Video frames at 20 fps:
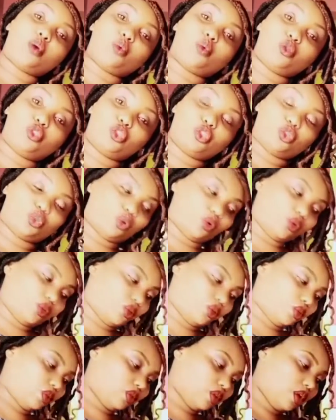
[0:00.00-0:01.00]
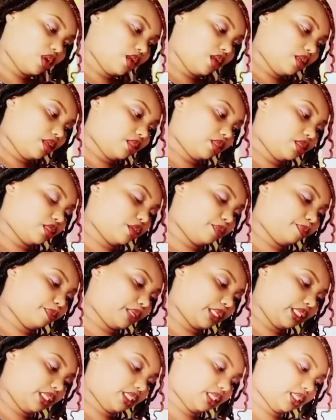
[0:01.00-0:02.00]
I will show you the
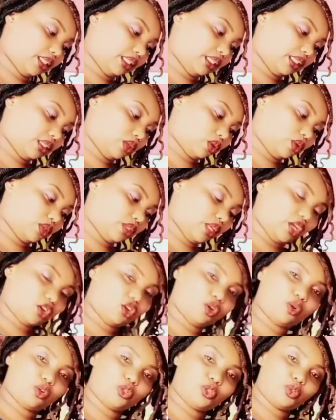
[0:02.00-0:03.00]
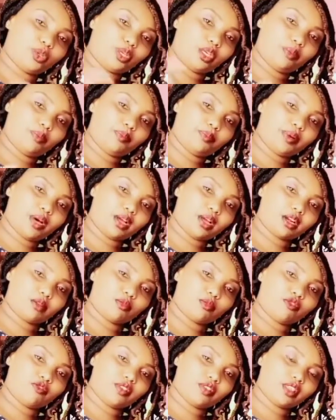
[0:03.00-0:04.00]
pieces, because I don't want to keep
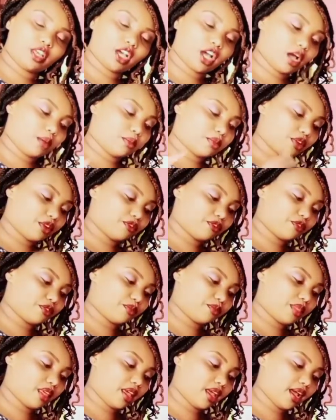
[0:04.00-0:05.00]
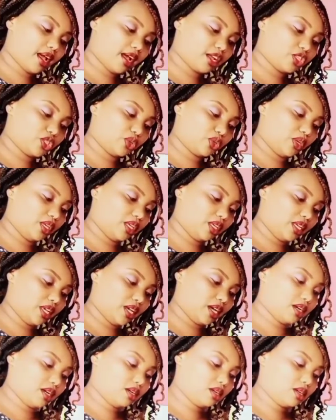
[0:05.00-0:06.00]
removing the camera from there to
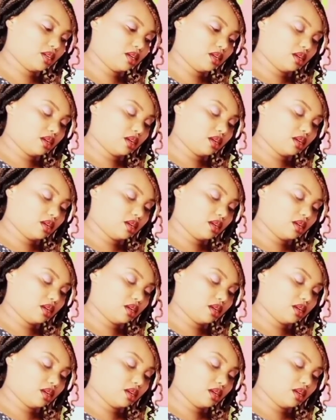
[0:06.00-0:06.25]
here.